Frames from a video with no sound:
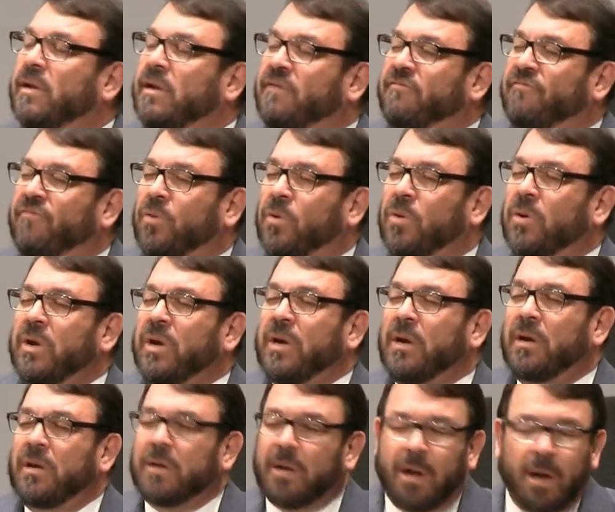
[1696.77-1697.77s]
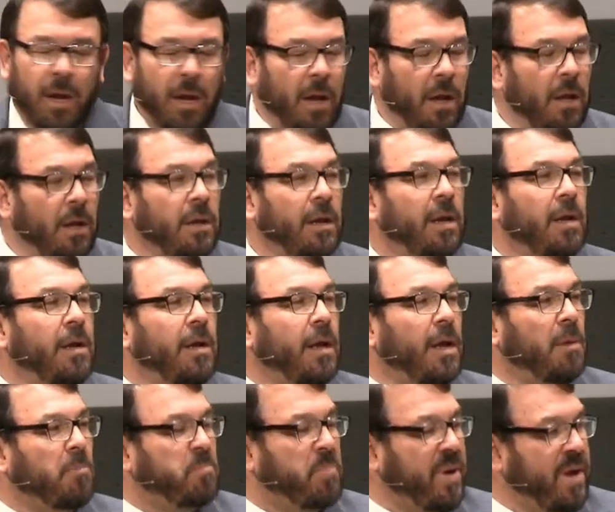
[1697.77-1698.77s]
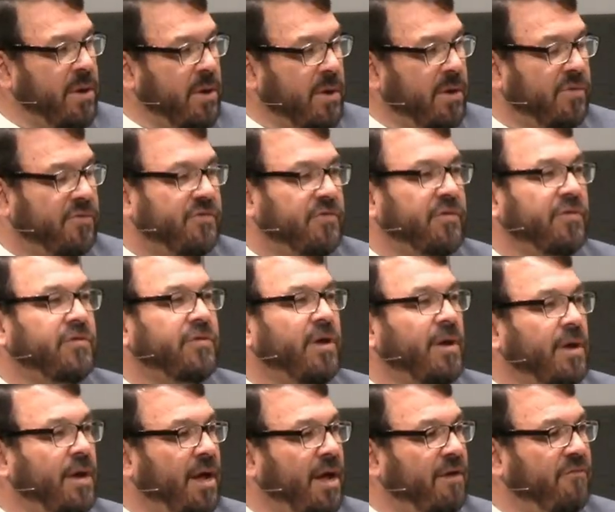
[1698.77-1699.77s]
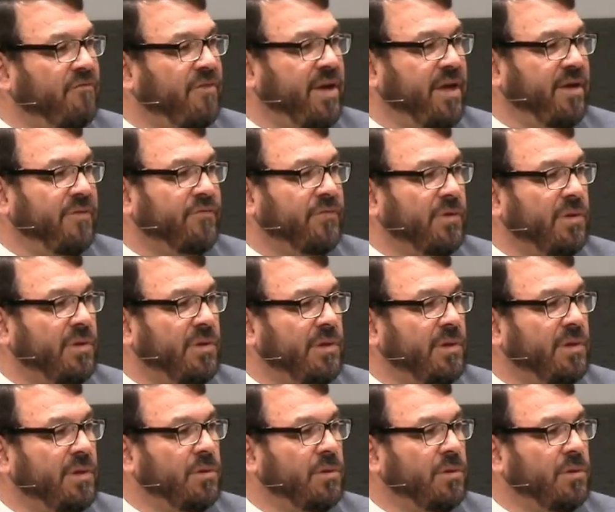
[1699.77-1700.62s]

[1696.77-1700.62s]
Avoid all appearances of evil.